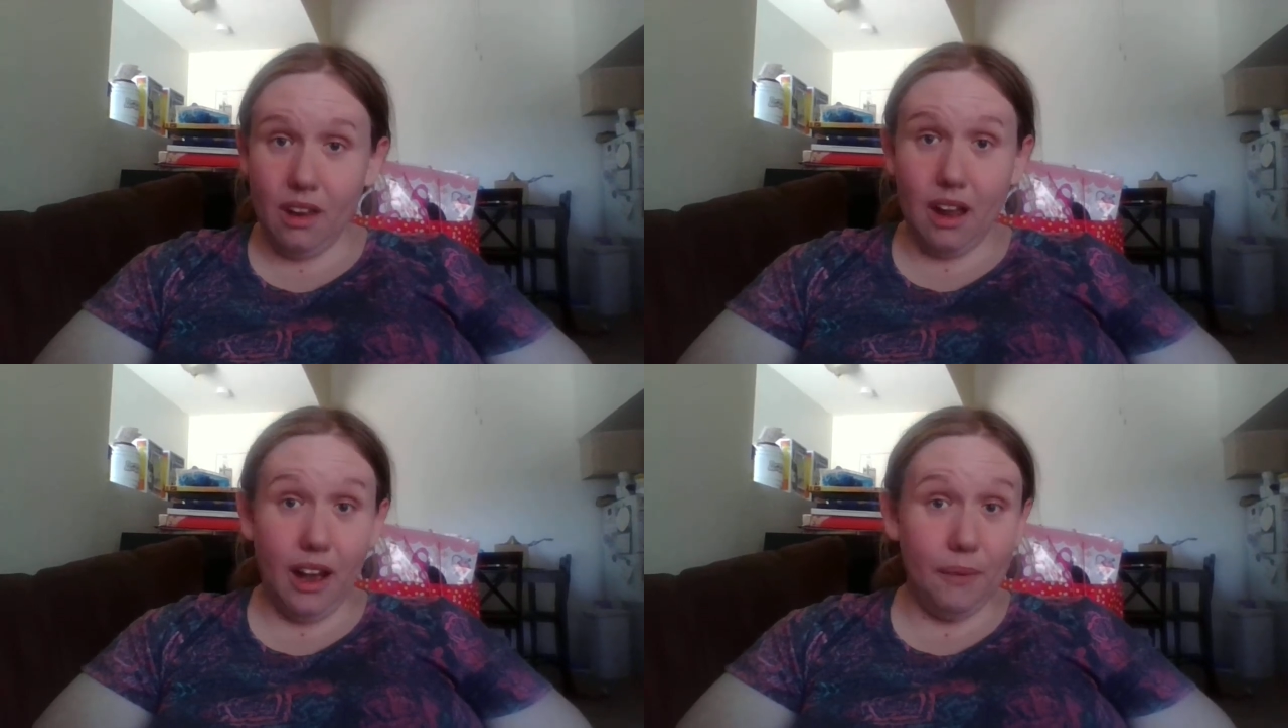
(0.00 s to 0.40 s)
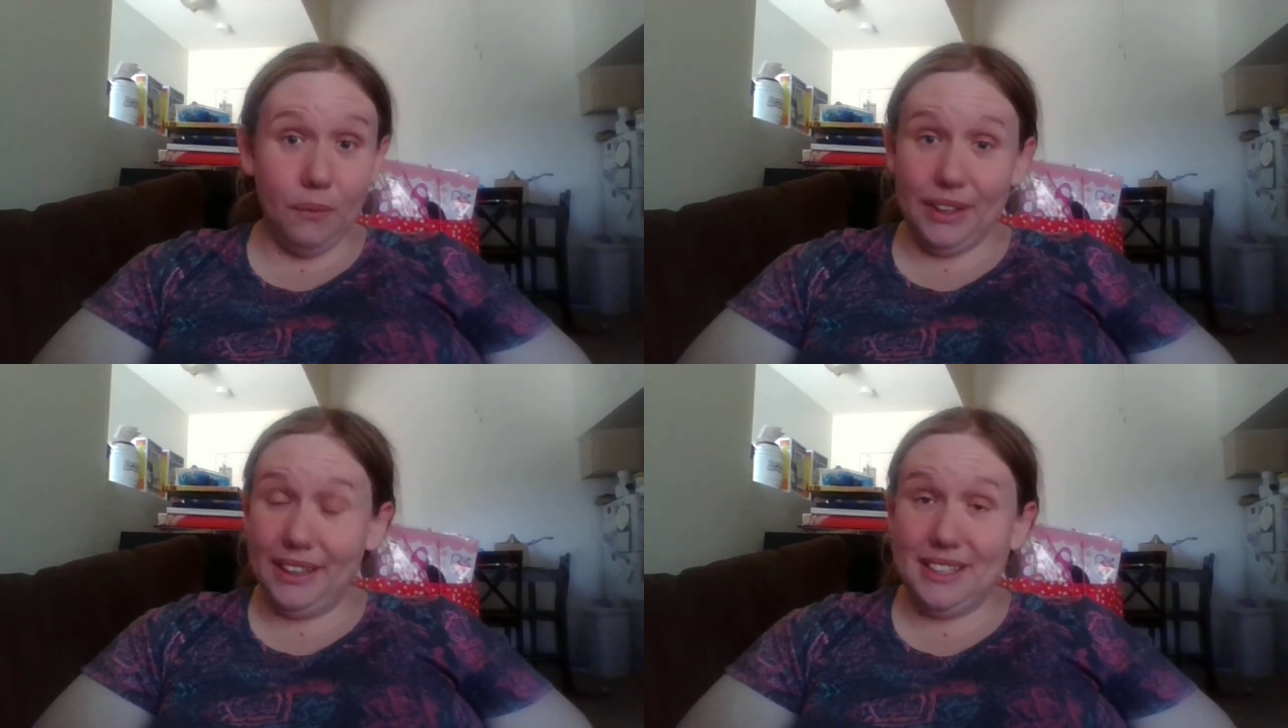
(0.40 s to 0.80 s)

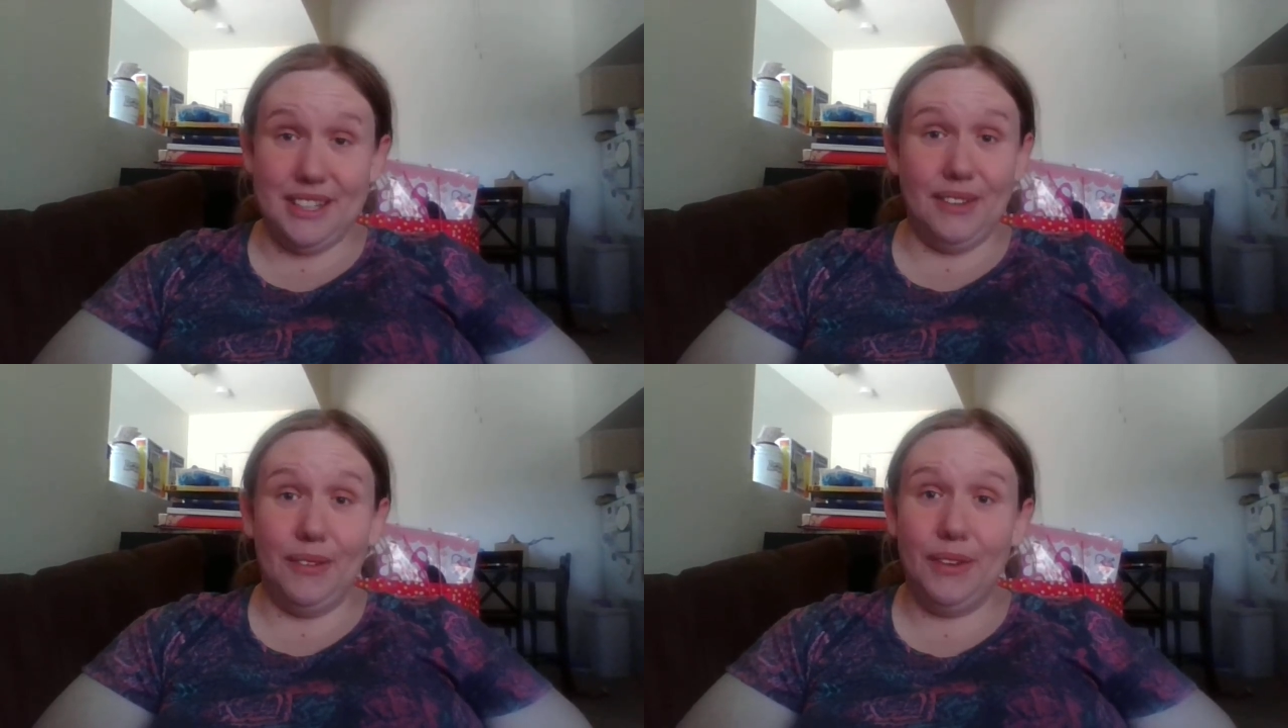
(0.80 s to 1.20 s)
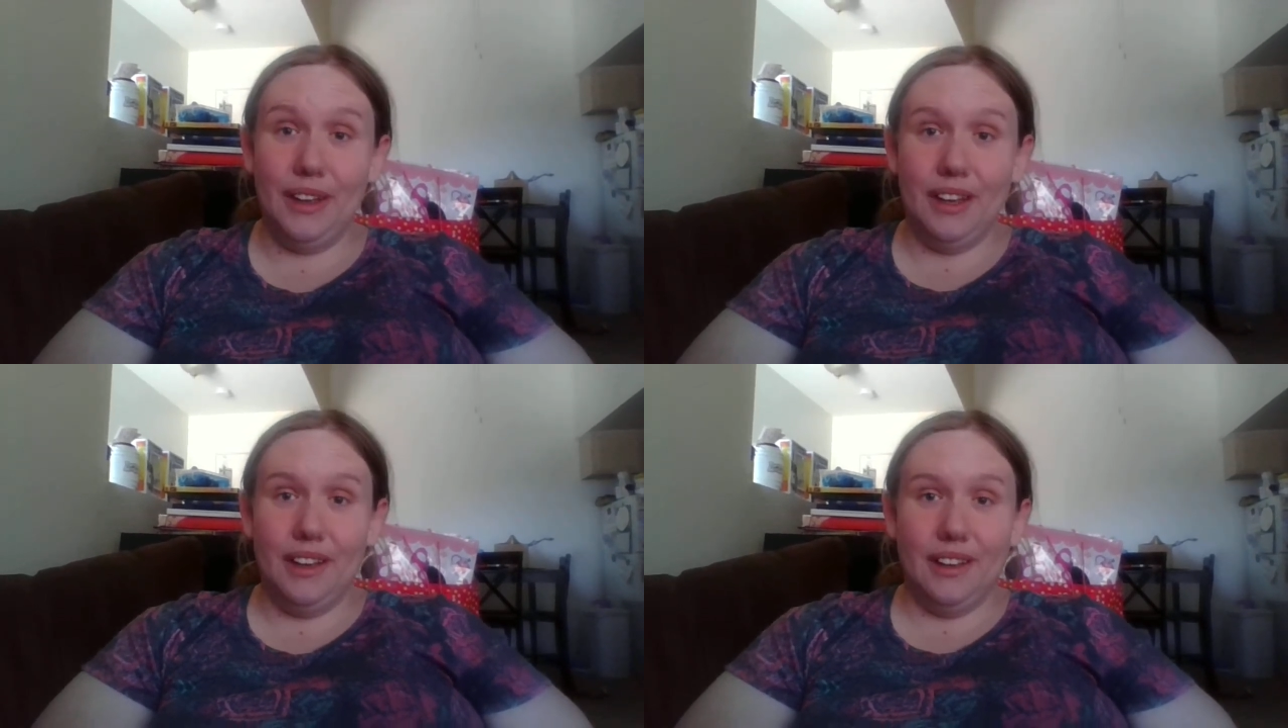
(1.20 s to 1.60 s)
I'm willing to
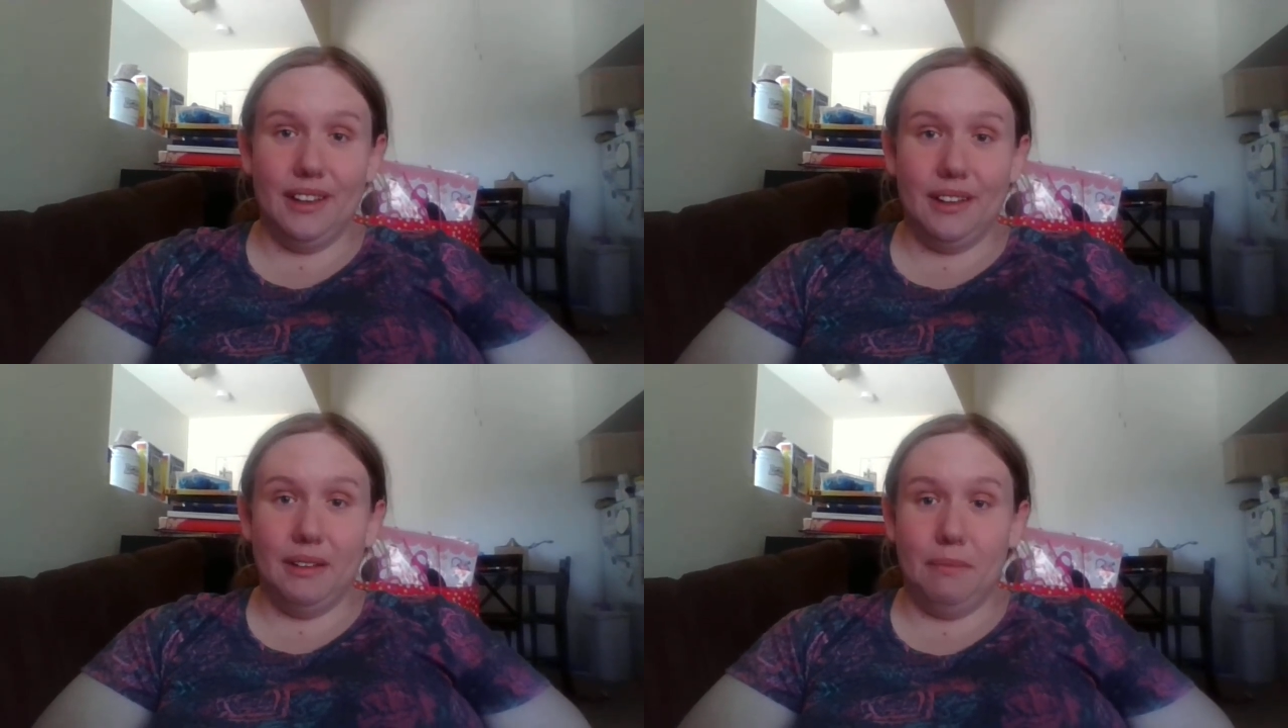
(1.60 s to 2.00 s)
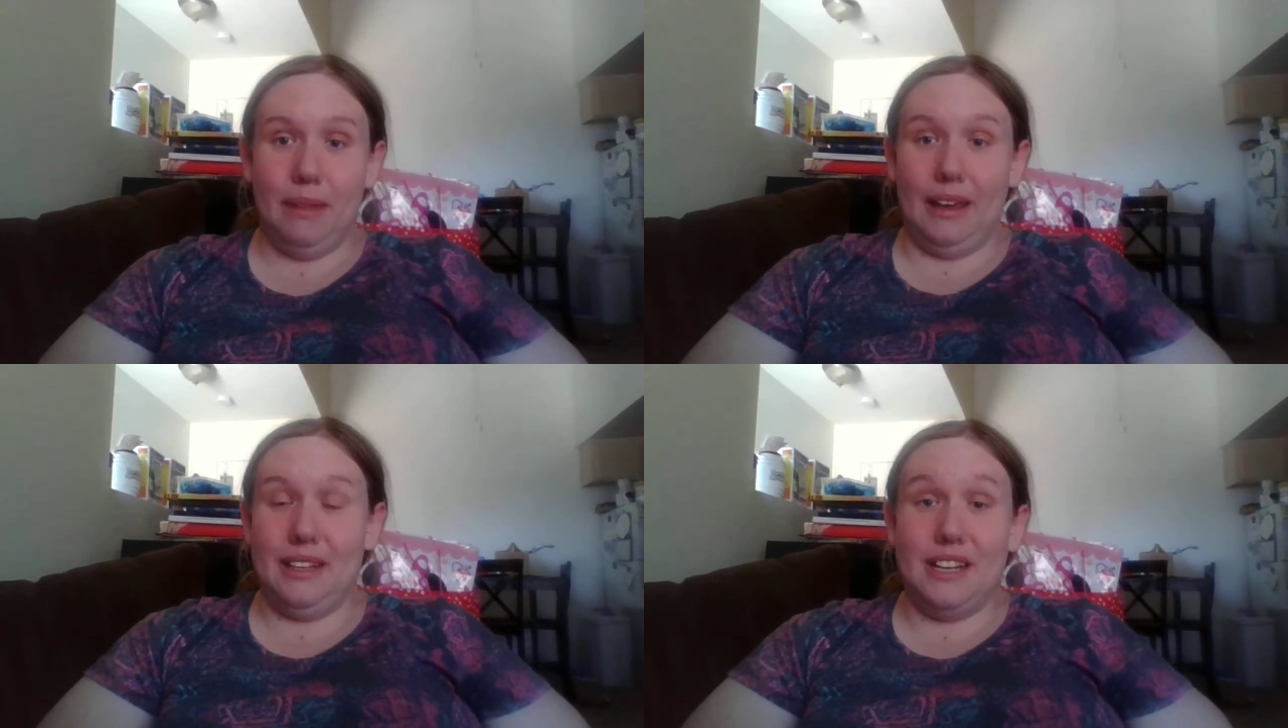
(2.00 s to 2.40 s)

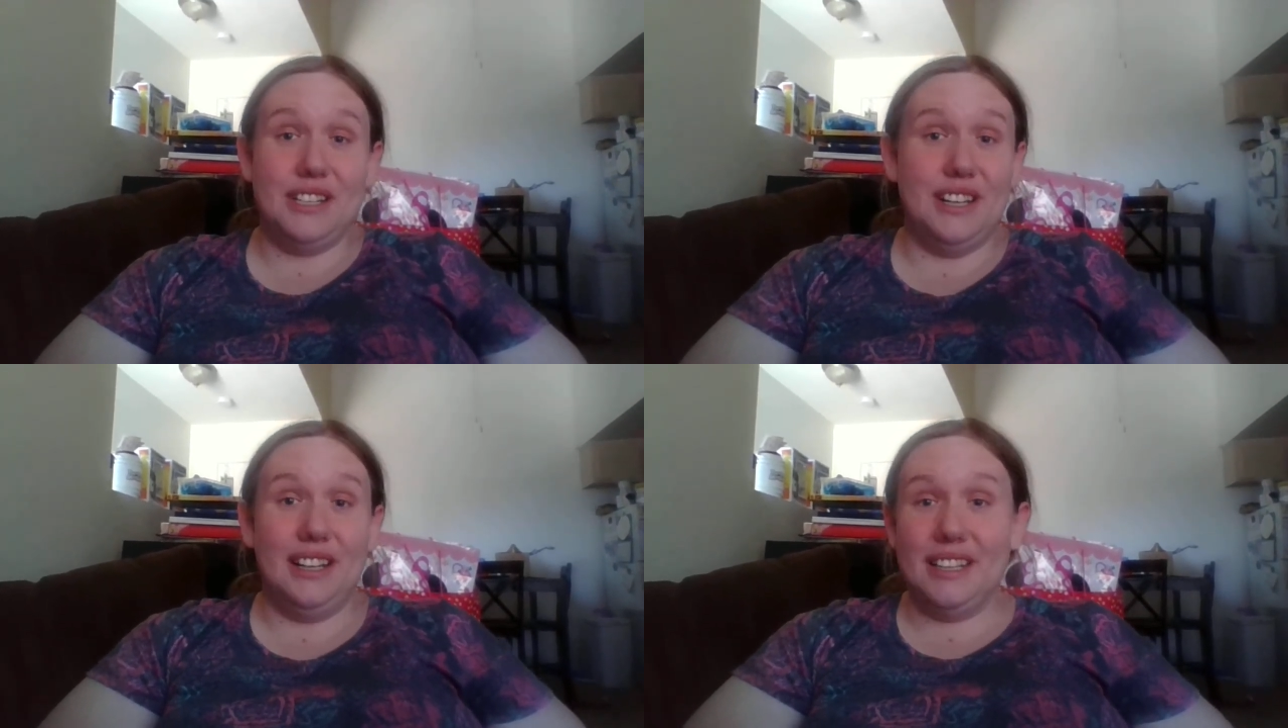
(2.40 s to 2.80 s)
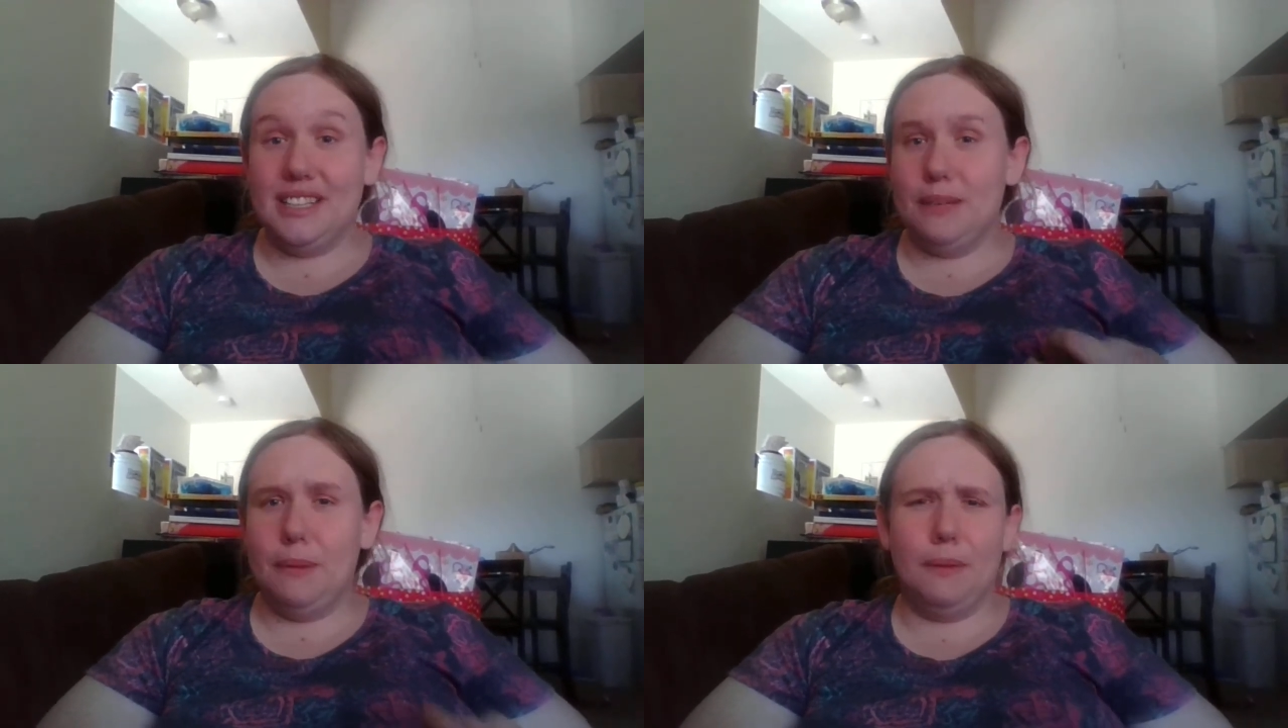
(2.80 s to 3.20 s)
pay attention and
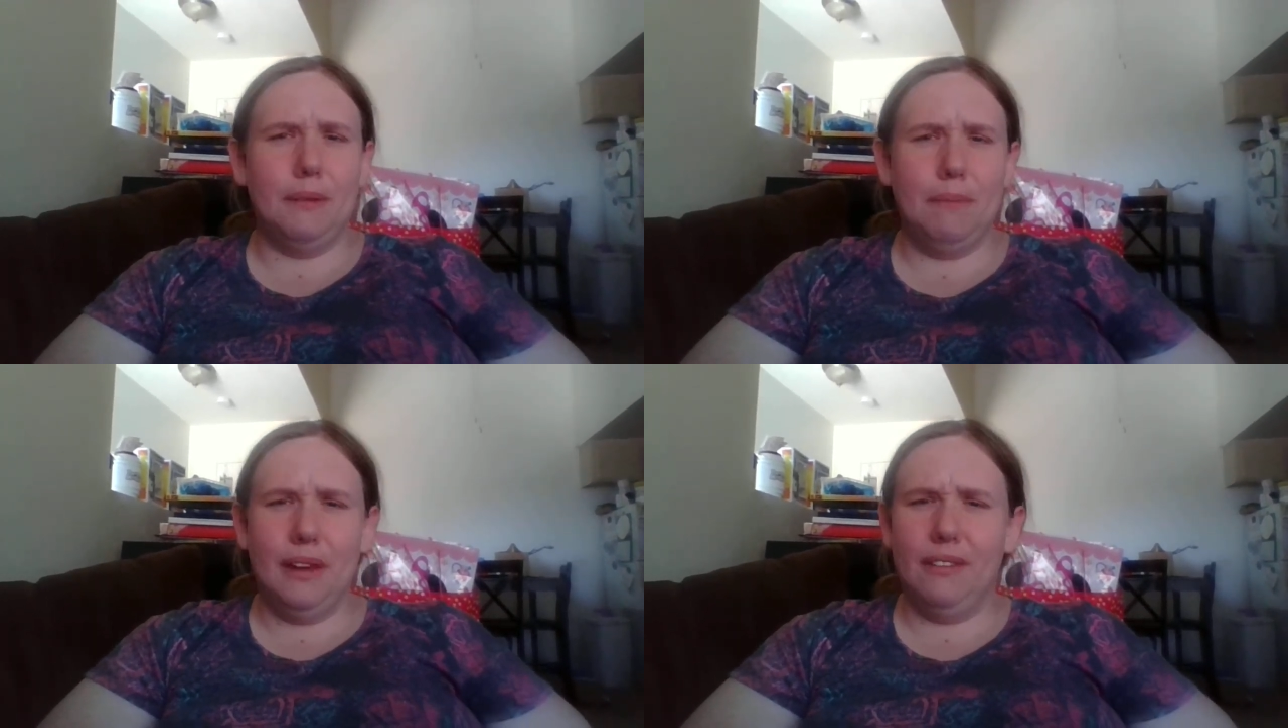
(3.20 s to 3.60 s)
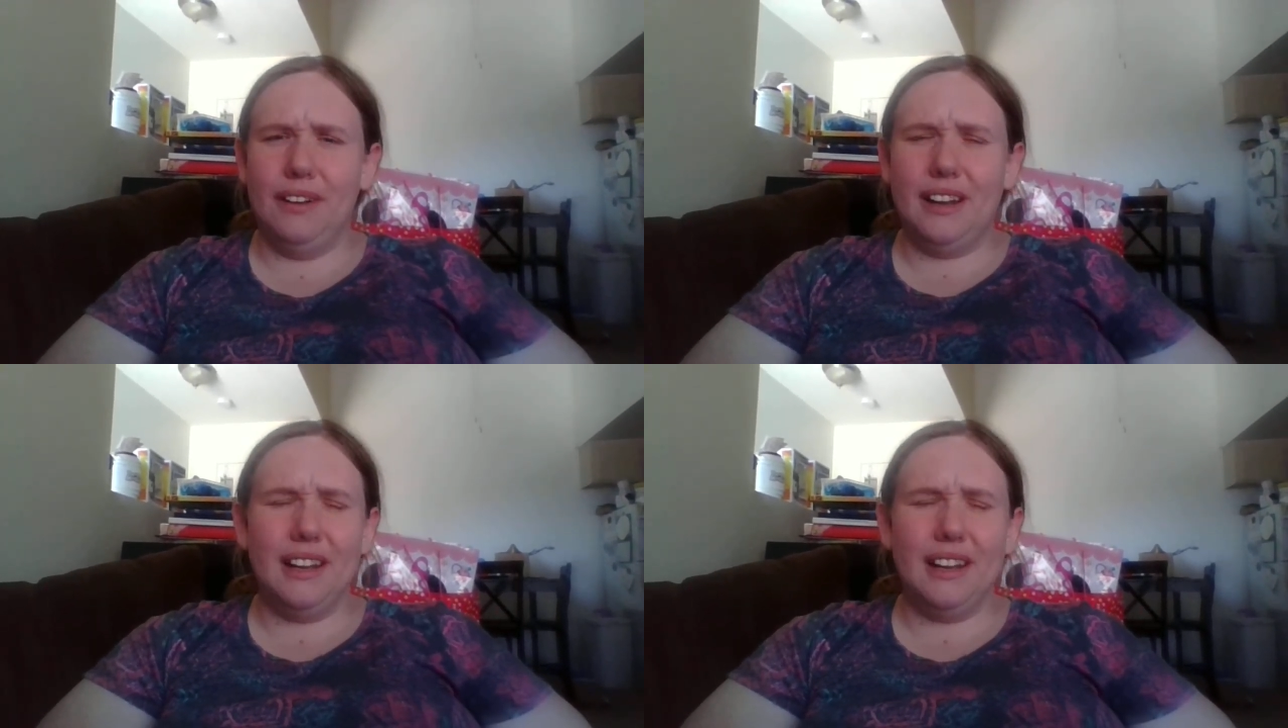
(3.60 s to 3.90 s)
listen to people and be around.